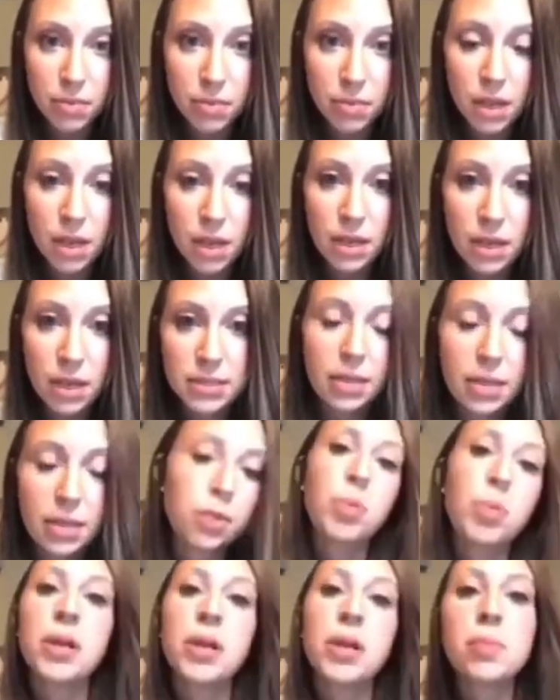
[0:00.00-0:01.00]
is that they're
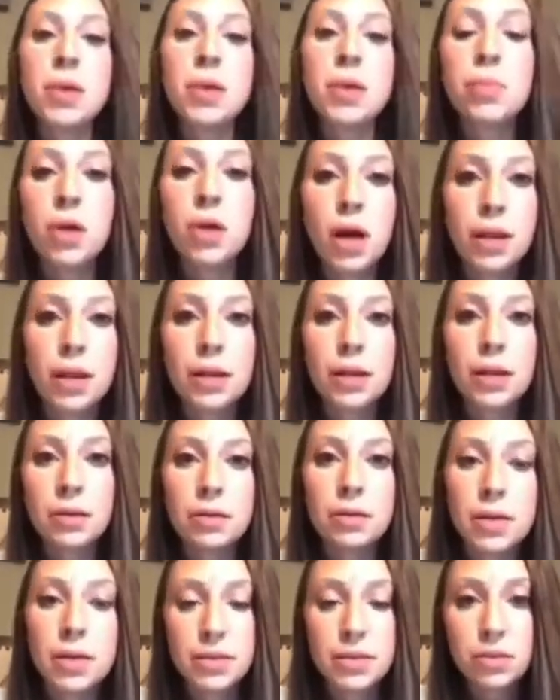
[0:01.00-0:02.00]
putting people on
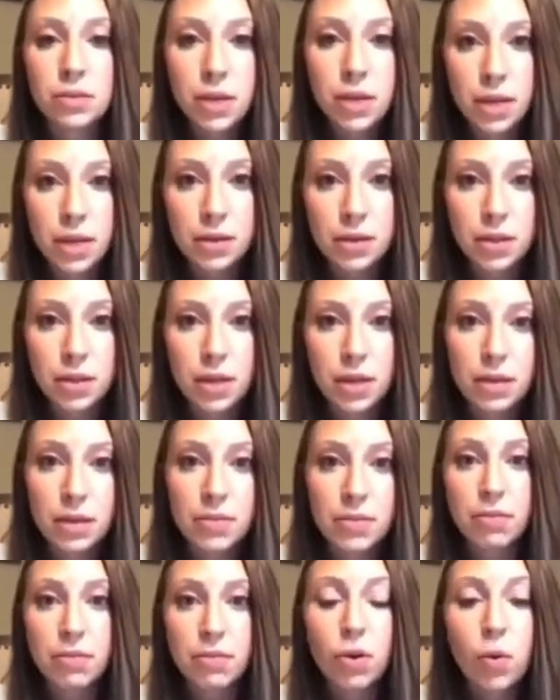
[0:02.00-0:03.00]
nasal cannula. If
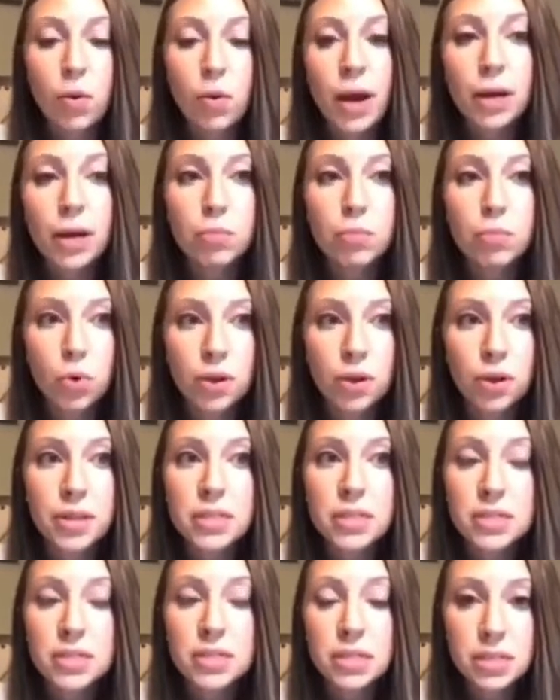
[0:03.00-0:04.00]
they require more than
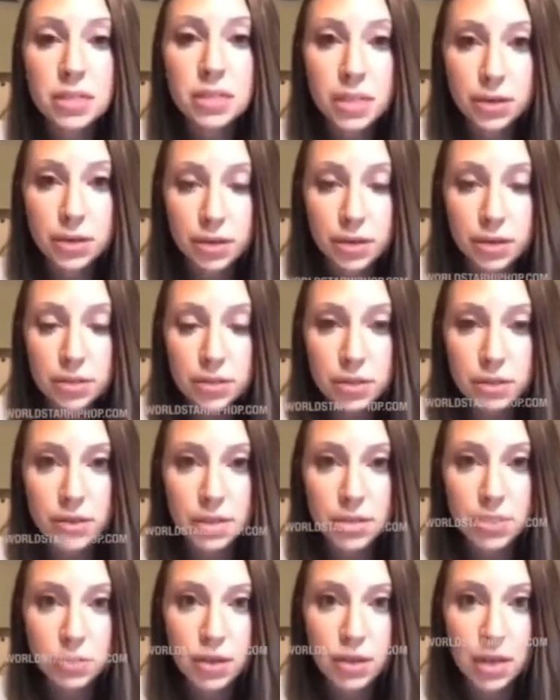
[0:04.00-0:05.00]
6 liters of
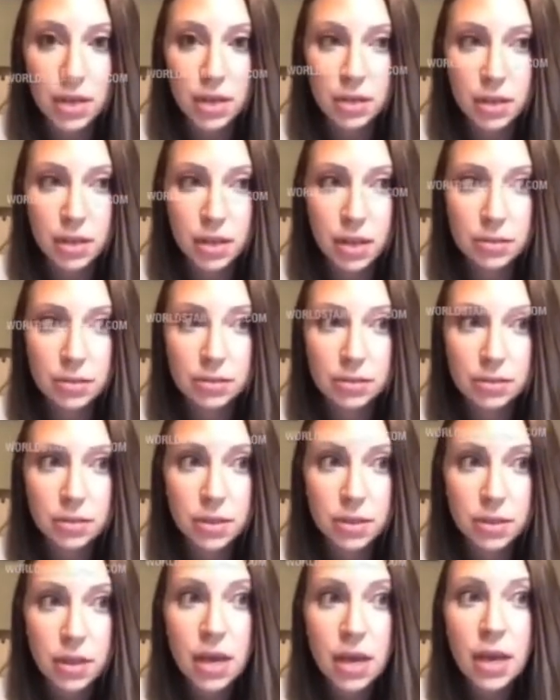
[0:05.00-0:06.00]
nasal cannula,
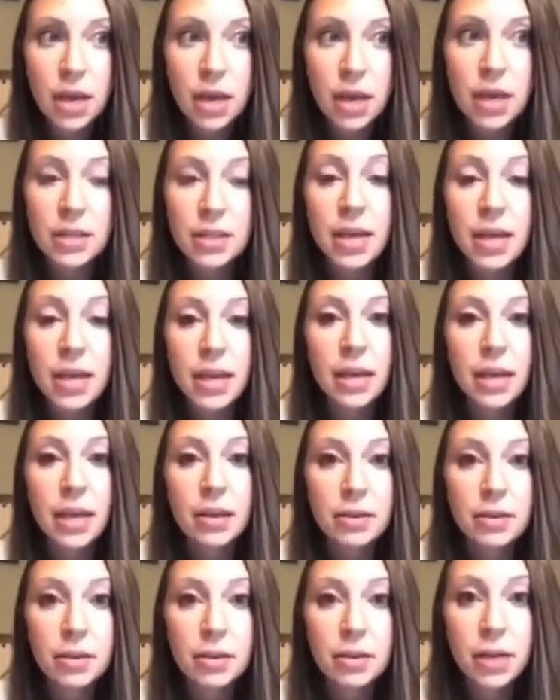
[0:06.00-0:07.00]
they get
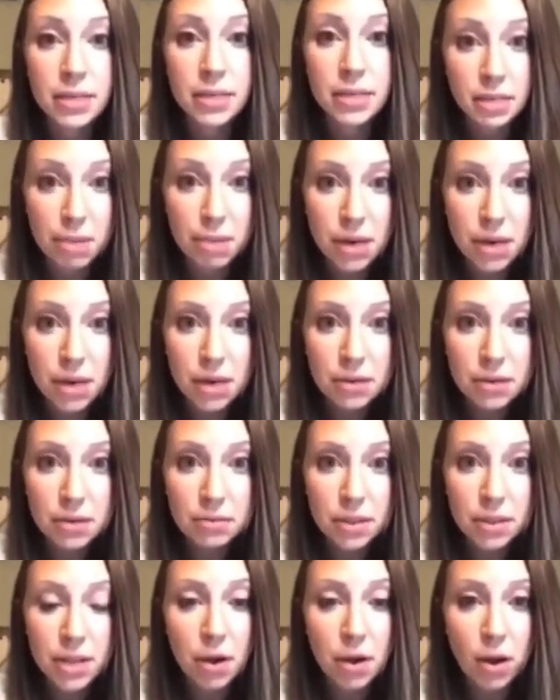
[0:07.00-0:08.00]
intubated,
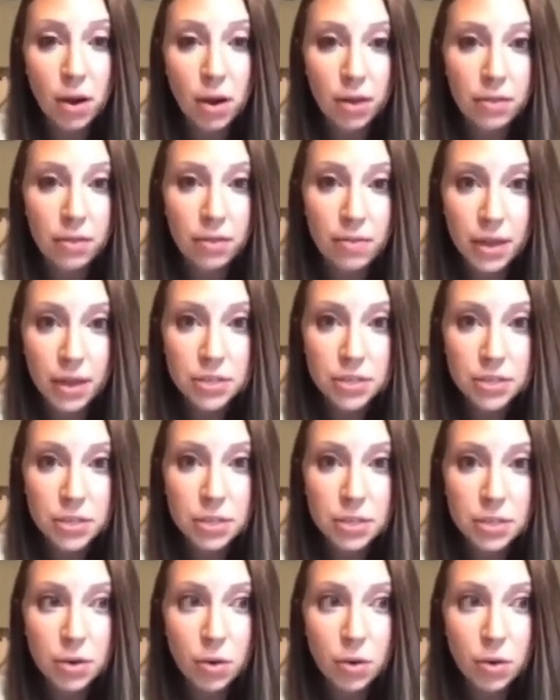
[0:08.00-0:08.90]
they go on the vent, or